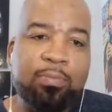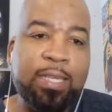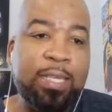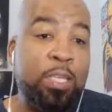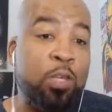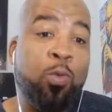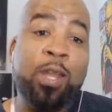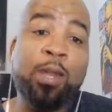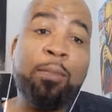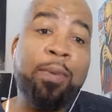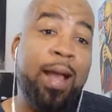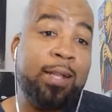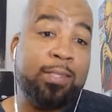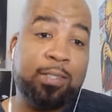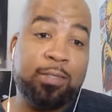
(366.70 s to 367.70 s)
he wasn't a
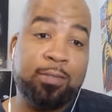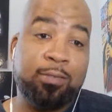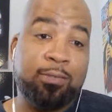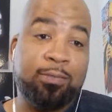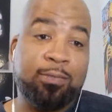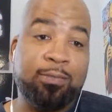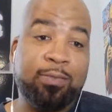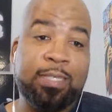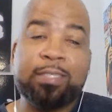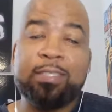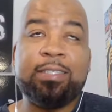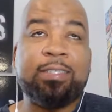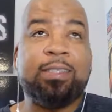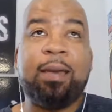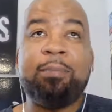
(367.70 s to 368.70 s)
boxer.
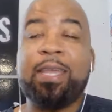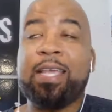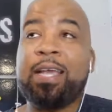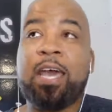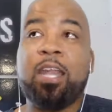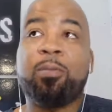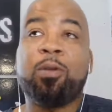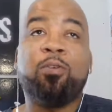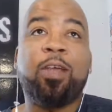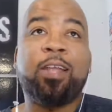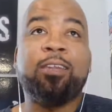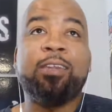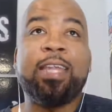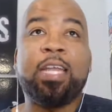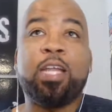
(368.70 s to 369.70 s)
Conor
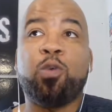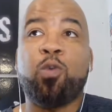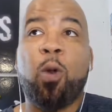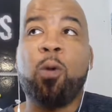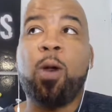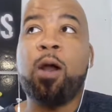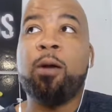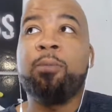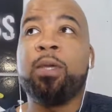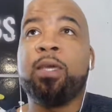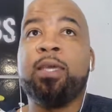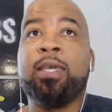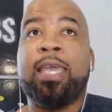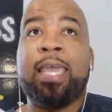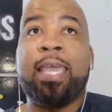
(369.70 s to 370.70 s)
McGregor didn't grow up
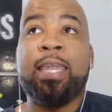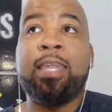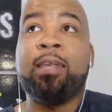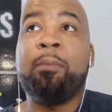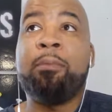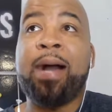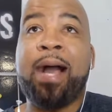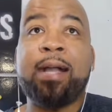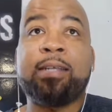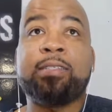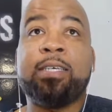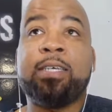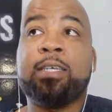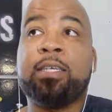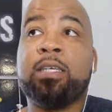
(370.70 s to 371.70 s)
in the
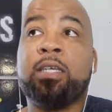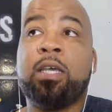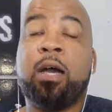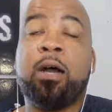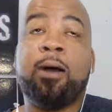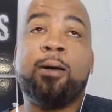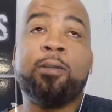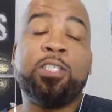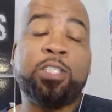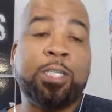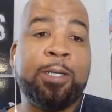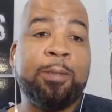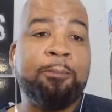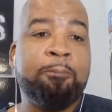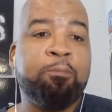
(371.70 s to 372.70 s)
boxing
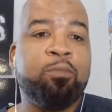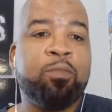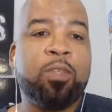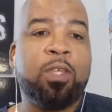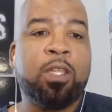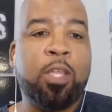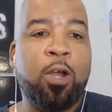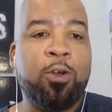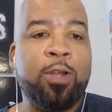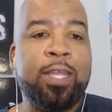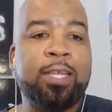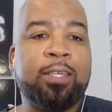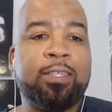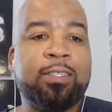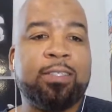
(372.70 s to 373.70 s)
gym
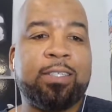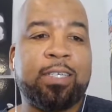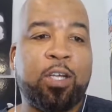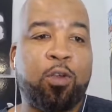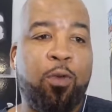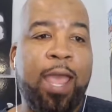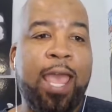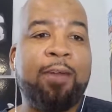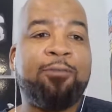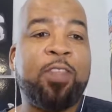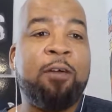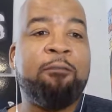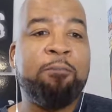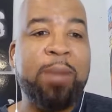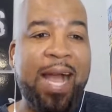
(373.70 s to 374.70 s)
learning the craft
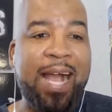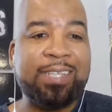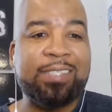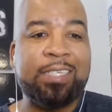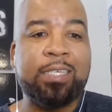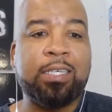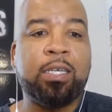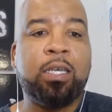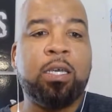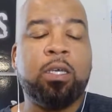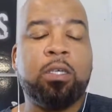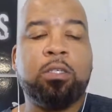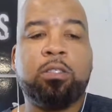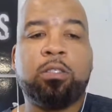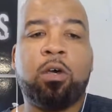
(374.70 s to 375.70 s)
of boxing.
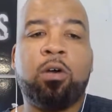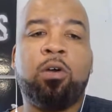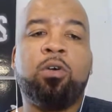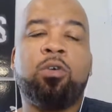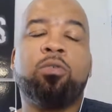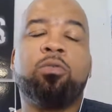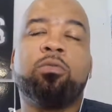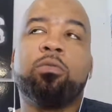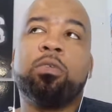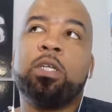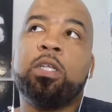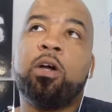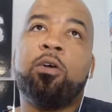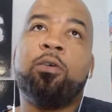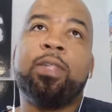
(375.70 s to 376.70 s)
So,
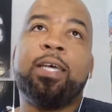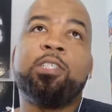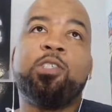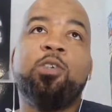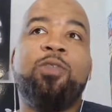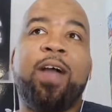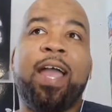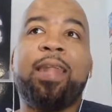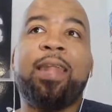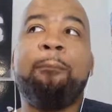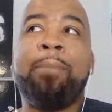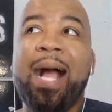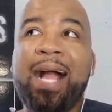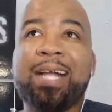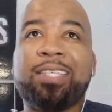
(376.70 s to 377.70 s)
unless you fighting a
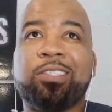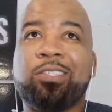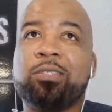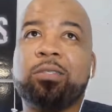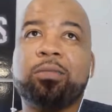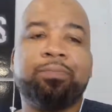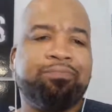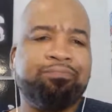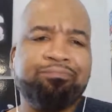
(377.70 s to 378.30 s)
boxer,